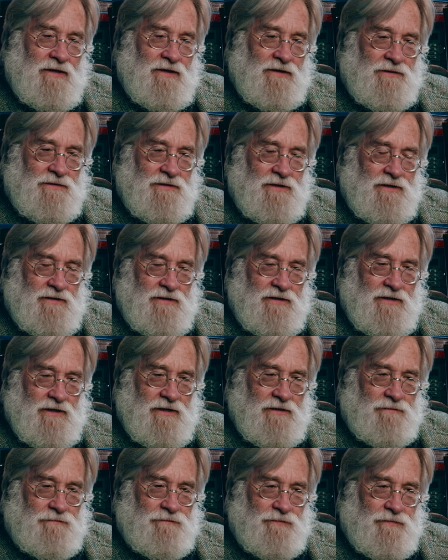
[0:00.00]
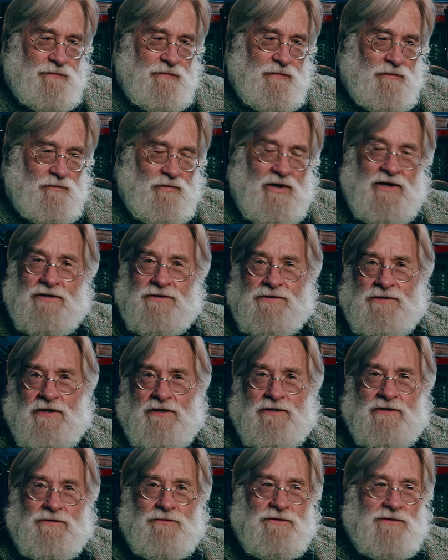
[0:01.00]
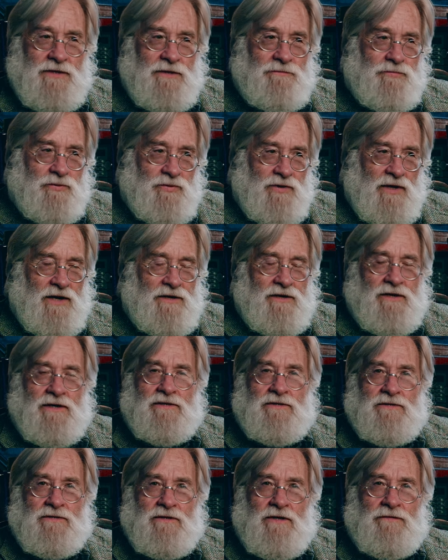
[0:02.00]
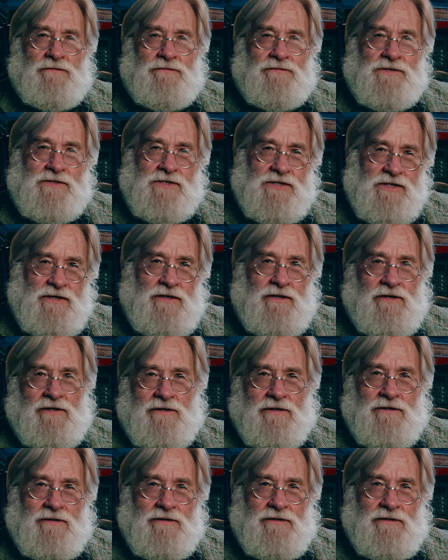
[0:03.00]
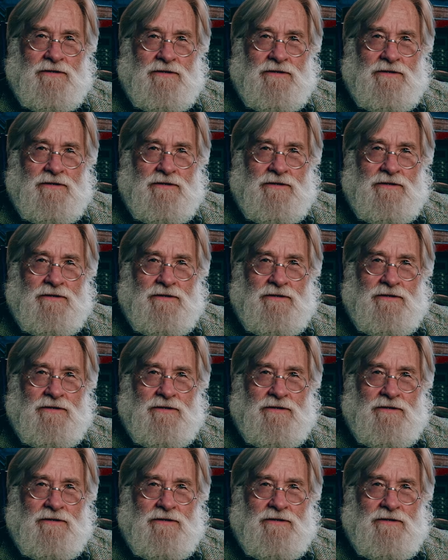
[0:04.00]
the um, Renaissance was a product of seeing,